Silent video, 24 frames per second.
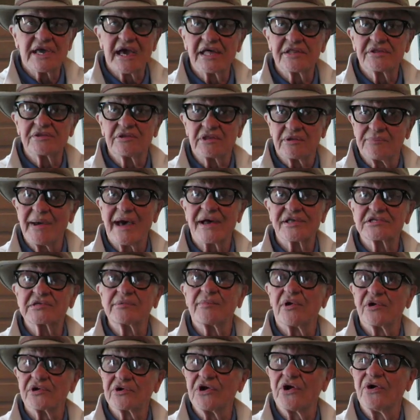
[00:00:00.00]
the
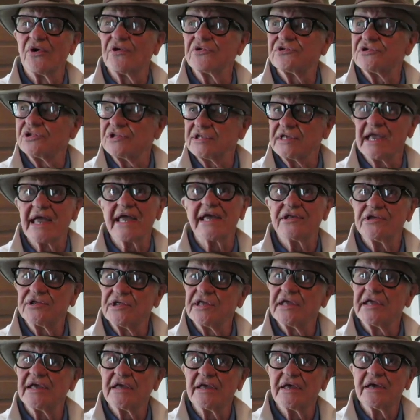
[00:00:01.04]
basketball coach and
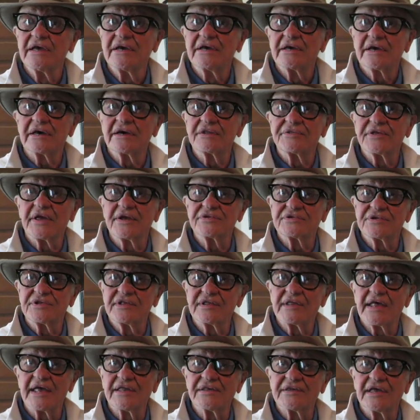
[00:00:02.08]
the AD, things
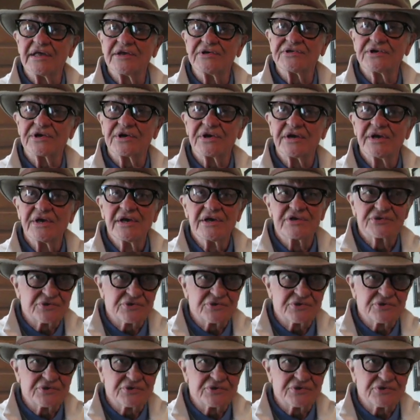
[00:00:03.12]
of that nature.